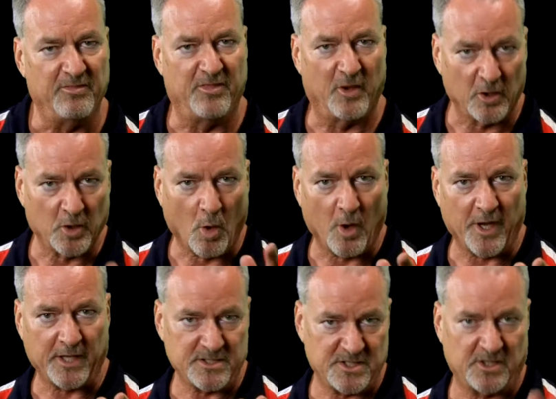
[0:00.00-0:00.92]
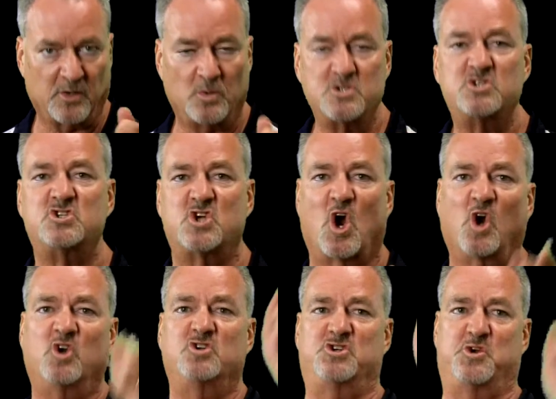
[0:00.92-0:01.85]
they're going to
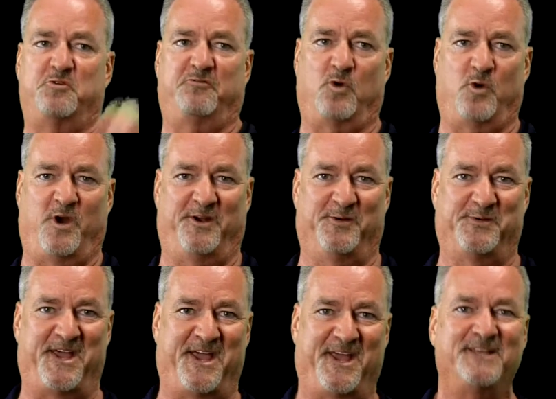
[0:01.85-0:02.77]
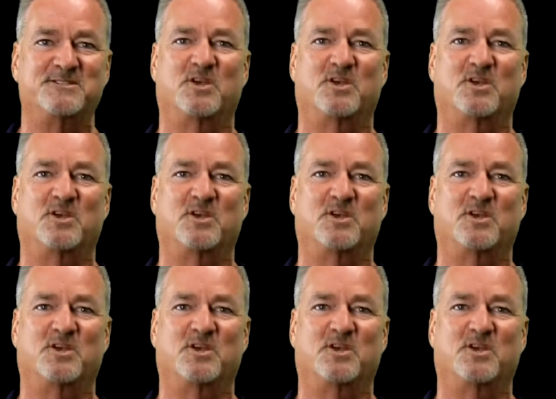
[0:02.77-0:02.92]
charge you for it, okay?